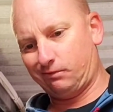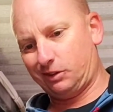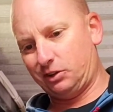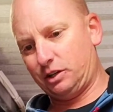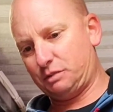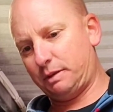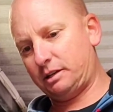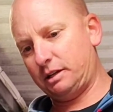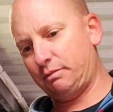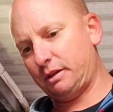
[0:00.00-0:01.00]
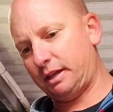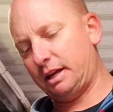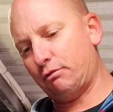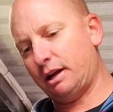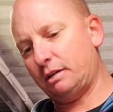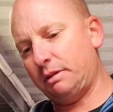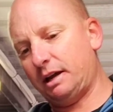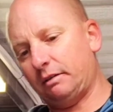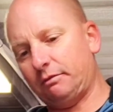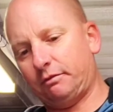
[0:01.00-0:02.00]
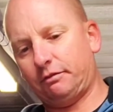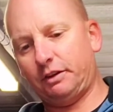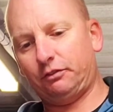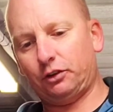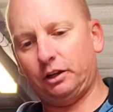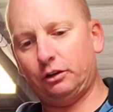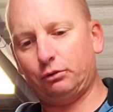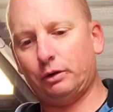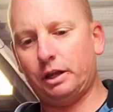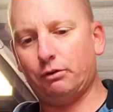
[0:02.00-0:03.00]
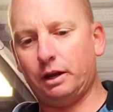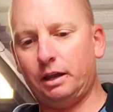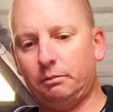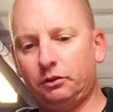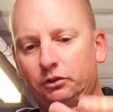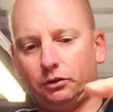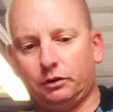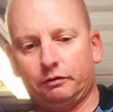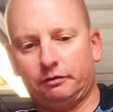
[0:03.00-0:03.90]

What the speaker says: I expect to get around about 15 to 20 grams of,